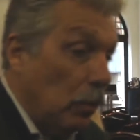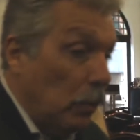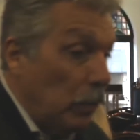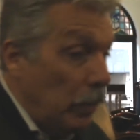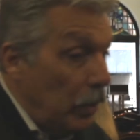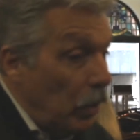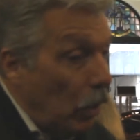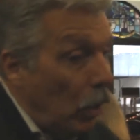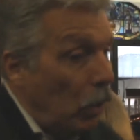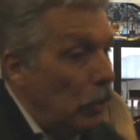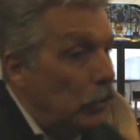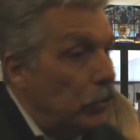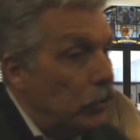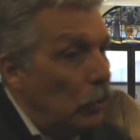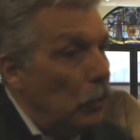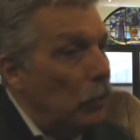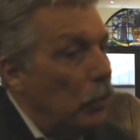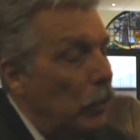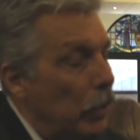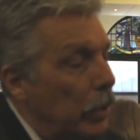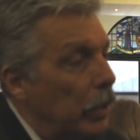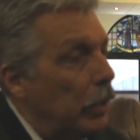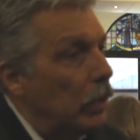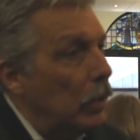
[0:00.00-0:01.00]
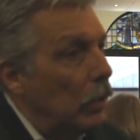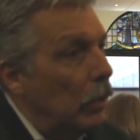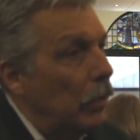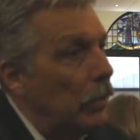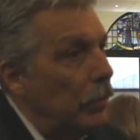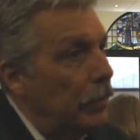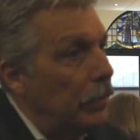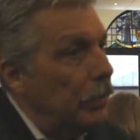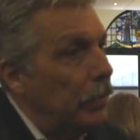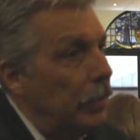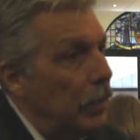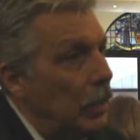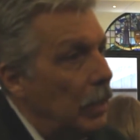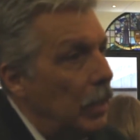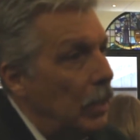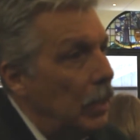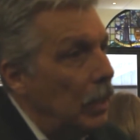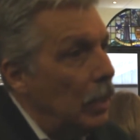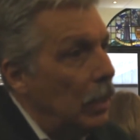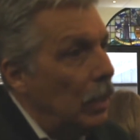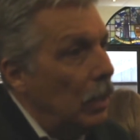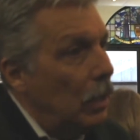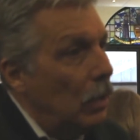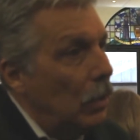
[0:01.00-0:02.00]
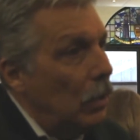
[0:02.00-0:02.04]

we also work on the